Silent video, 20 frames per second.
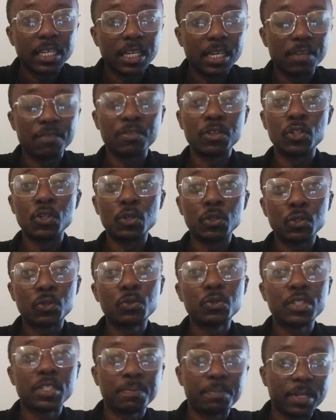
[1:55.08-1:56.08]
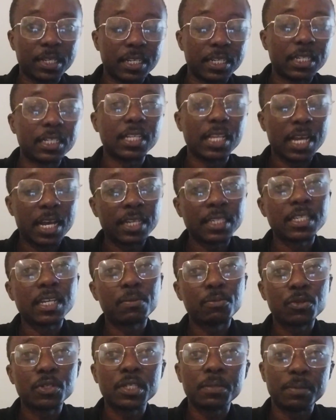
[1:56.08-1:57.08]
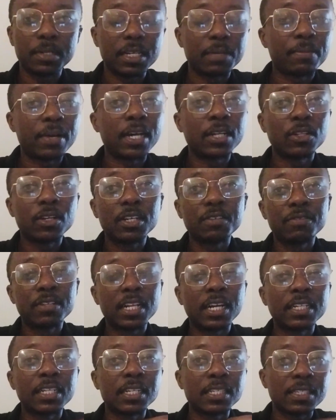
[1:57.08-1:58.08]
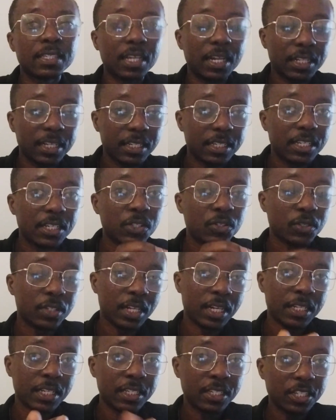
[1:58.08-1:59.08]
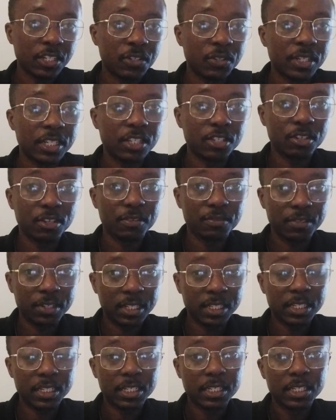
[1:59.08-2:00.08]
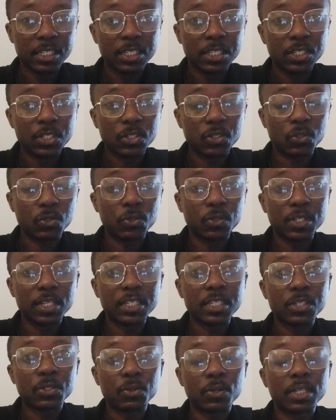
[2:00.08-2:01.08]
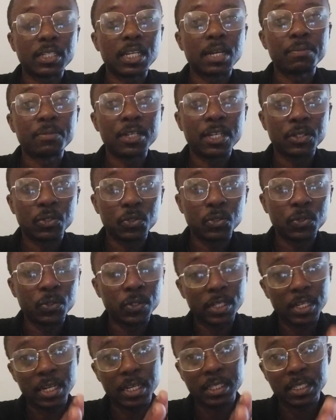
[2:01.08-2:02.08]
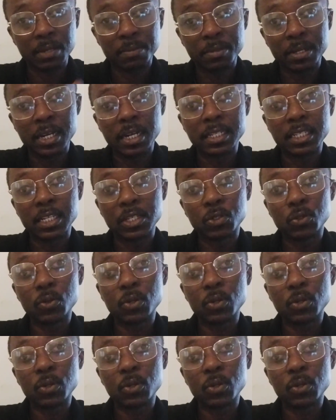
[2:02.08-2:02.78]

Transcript: Even those who speak it, there are some who speak it, but I don't even understand it into the nitty-gritty of it. So this is what I'm here to do. There are some Ghanaians